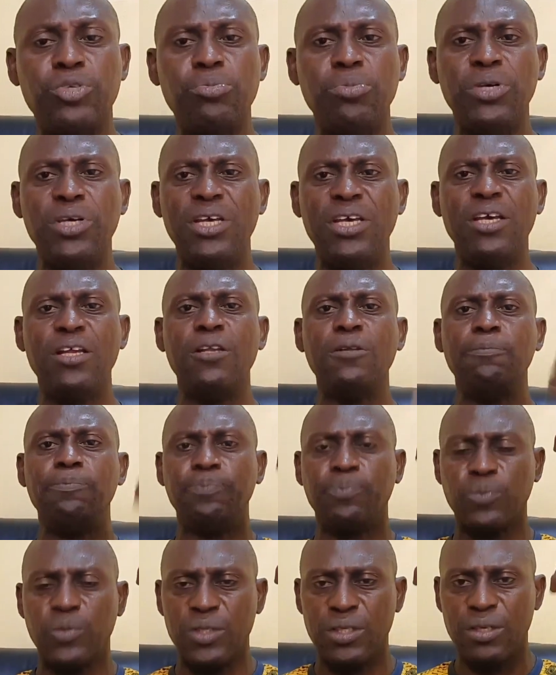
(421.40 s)
meal,
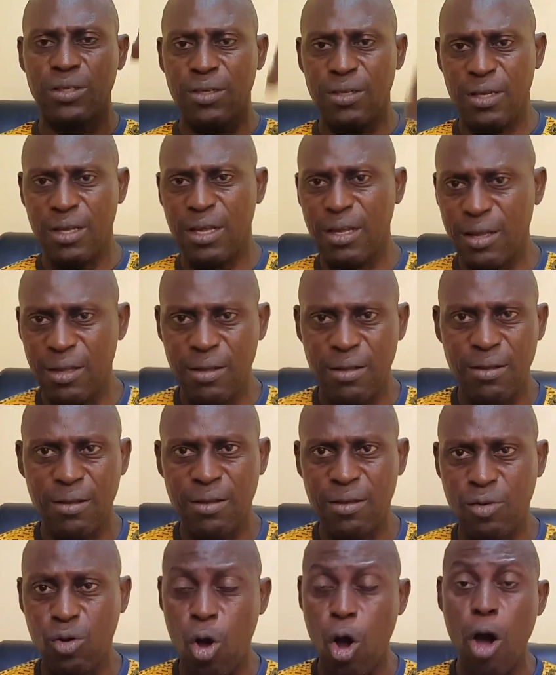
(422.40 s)

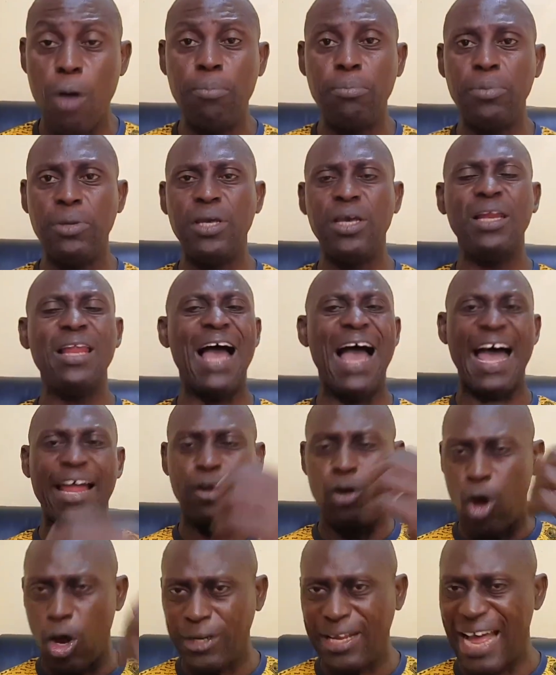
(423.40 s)
corn meal,
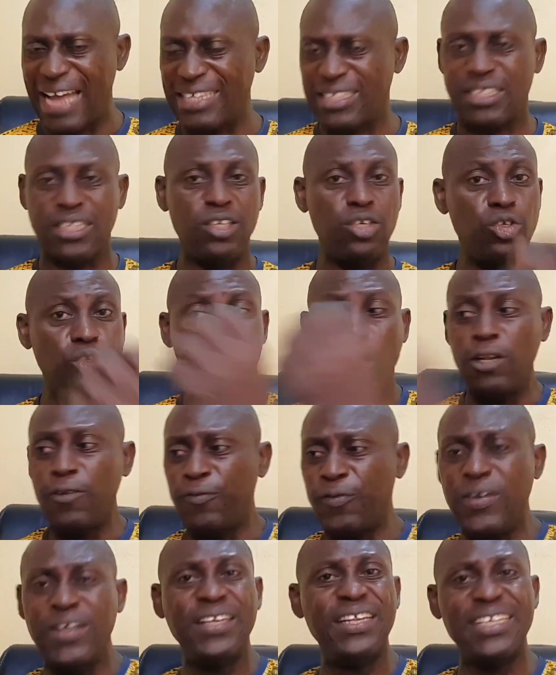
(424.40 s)
and others. You don't
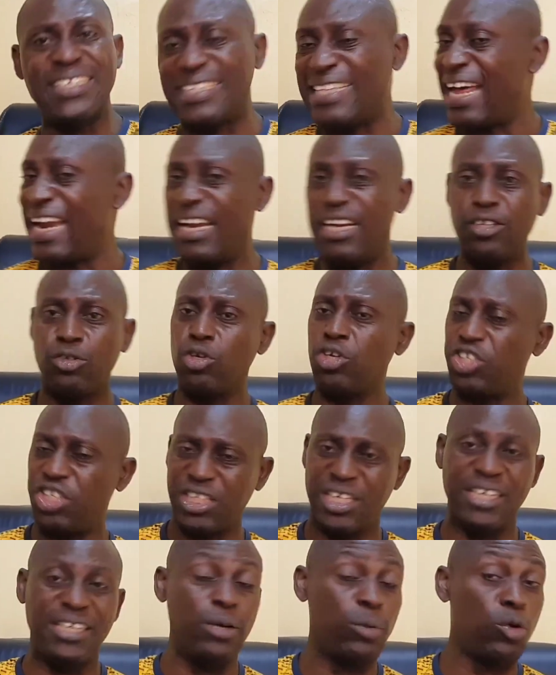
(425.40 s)
feed this directly to the
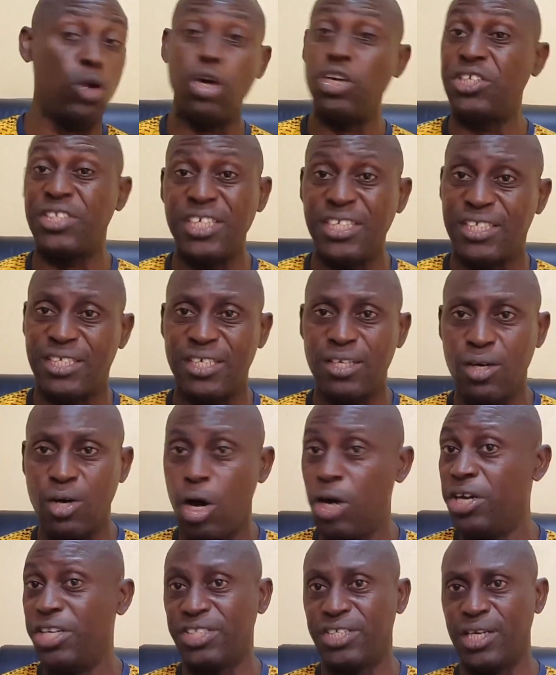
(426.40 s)
chicken, they will not eat it.
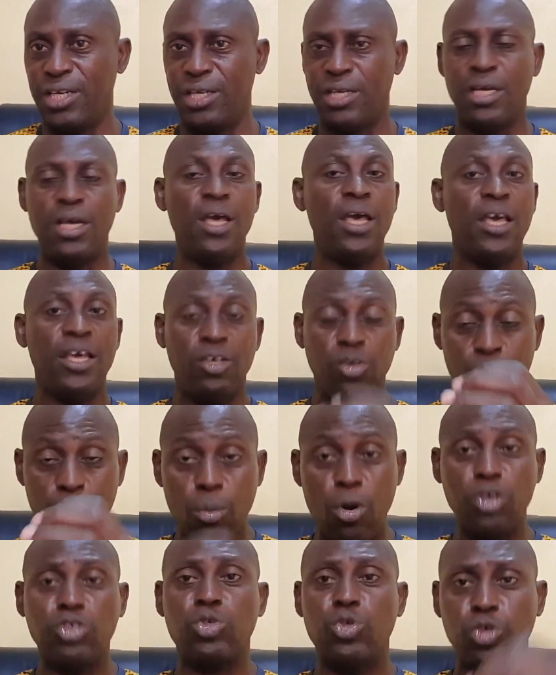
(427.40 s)
Honestly, you
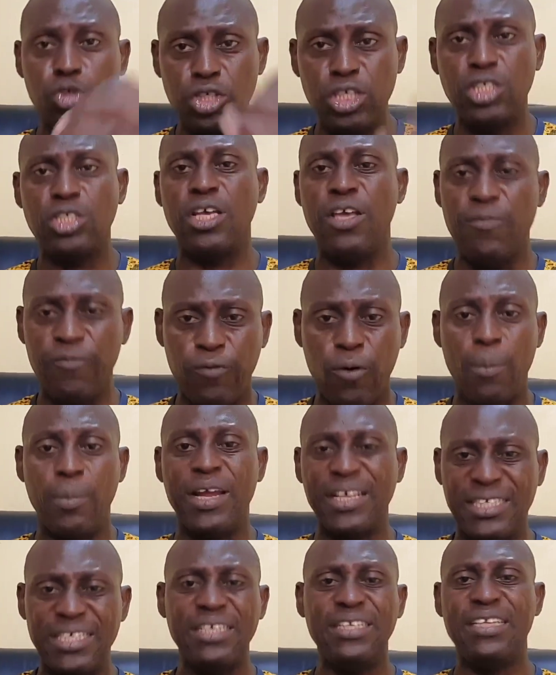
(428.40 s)
must use it in
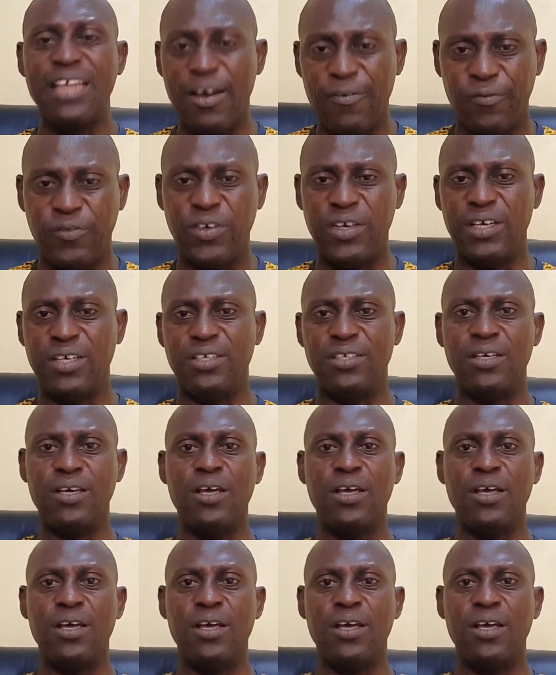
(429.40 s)
formulating their feed.